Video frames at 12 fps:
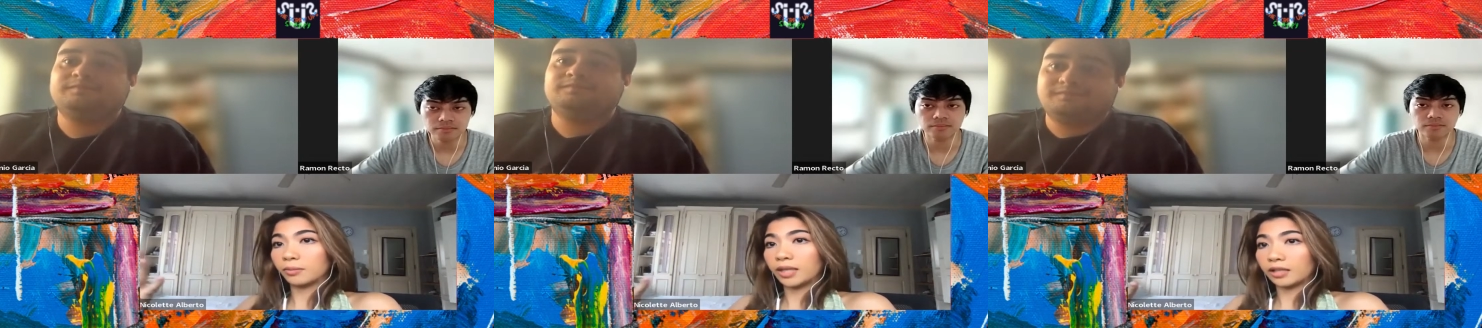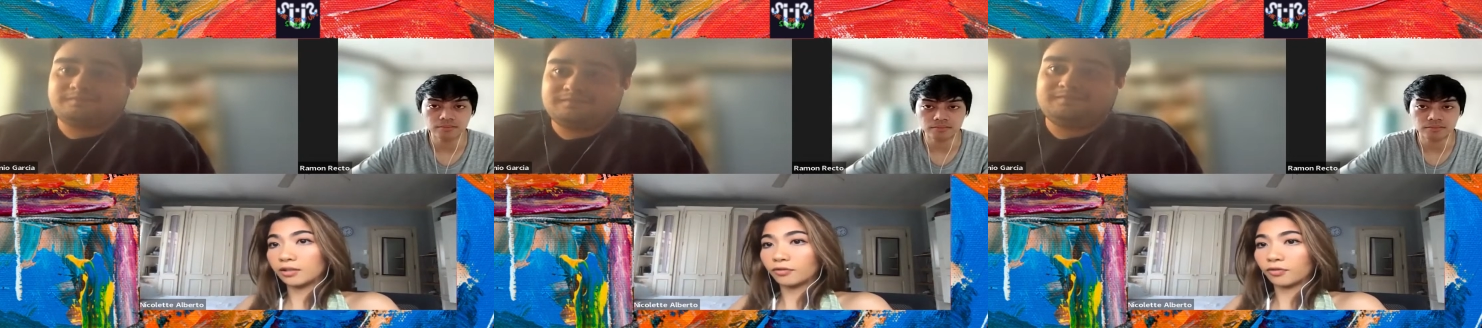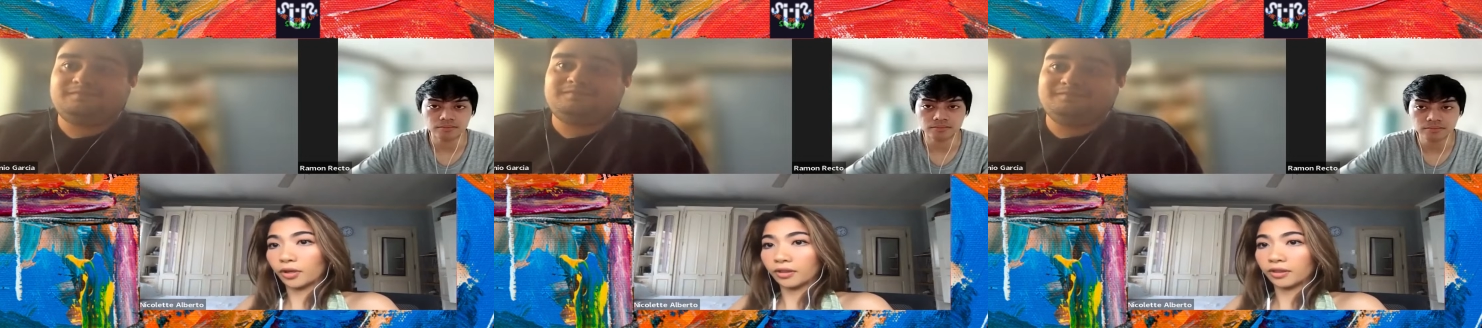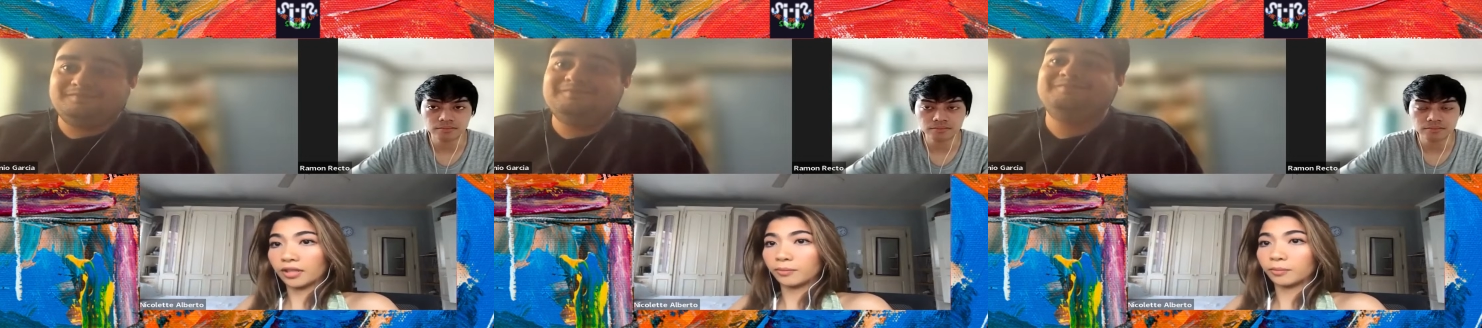Speaker 1: make mm. it
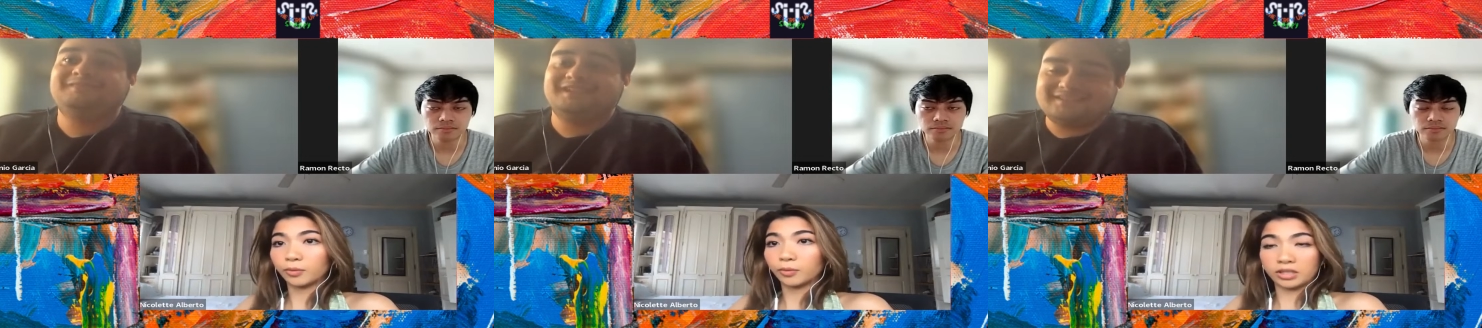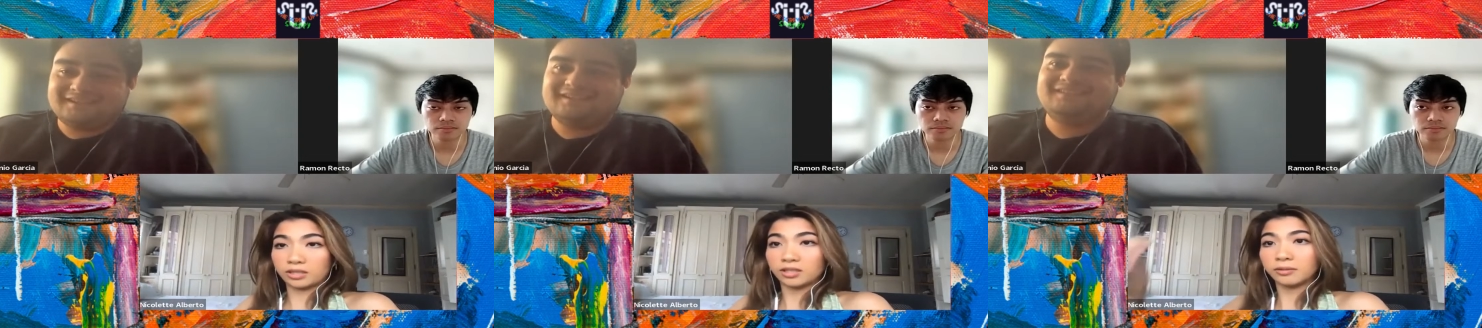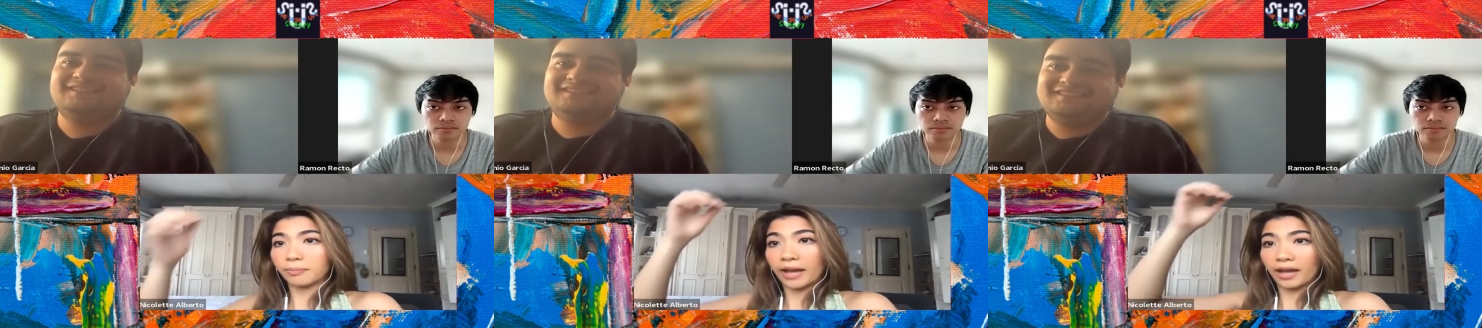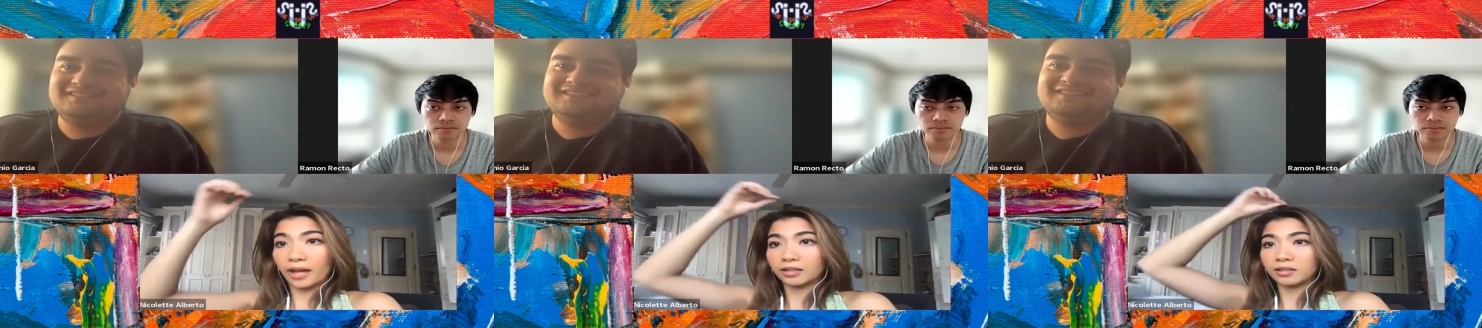for them, which exactly. isn't
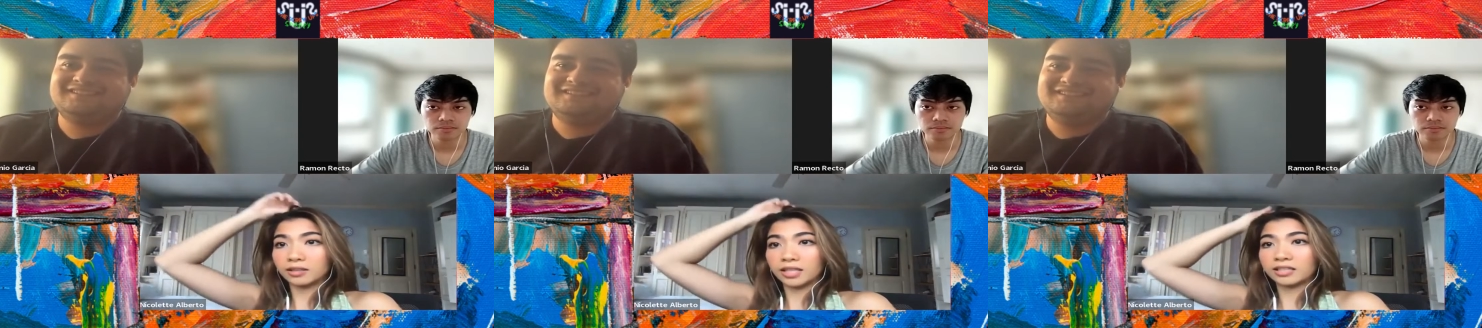bad.